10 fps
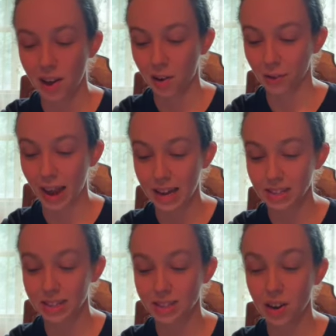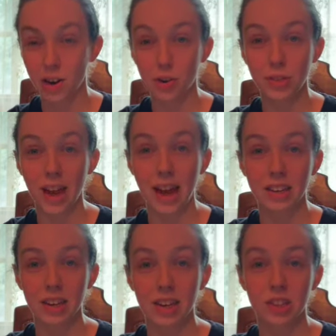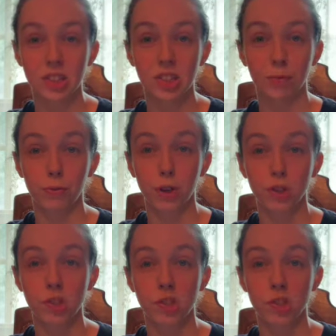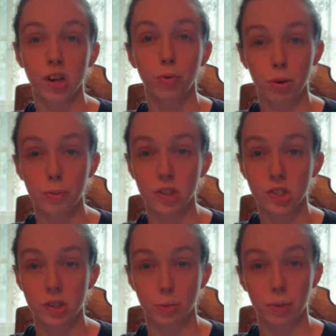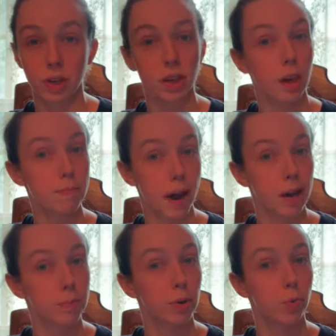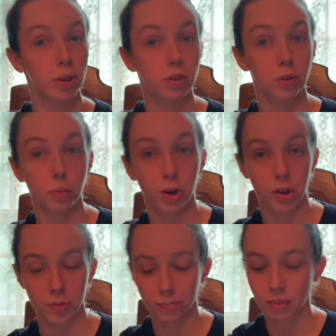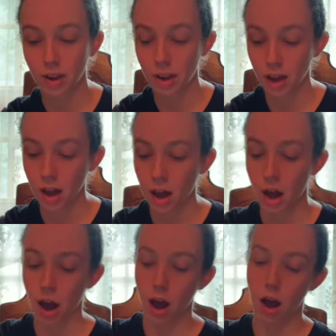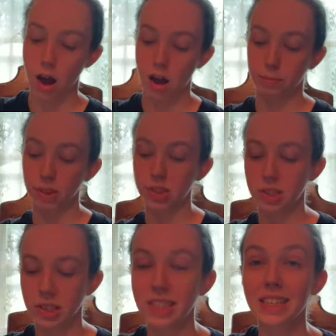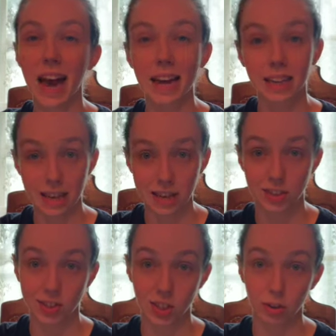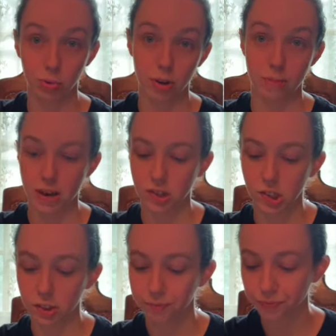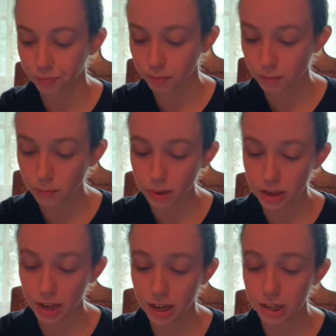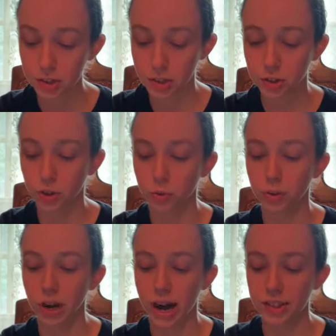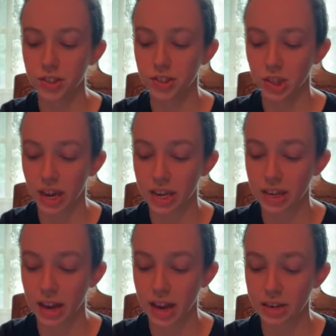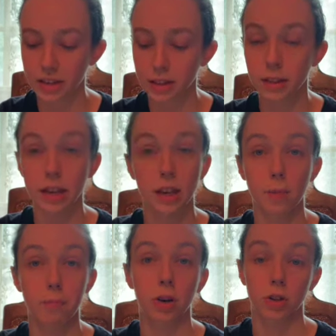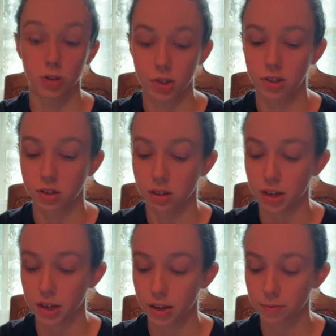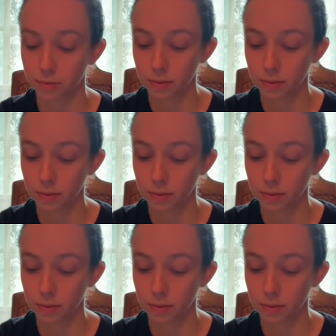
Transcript: Okay, so that is the first agreement. So being impeccable with your word. Um, the second agreement is to not take anything personally.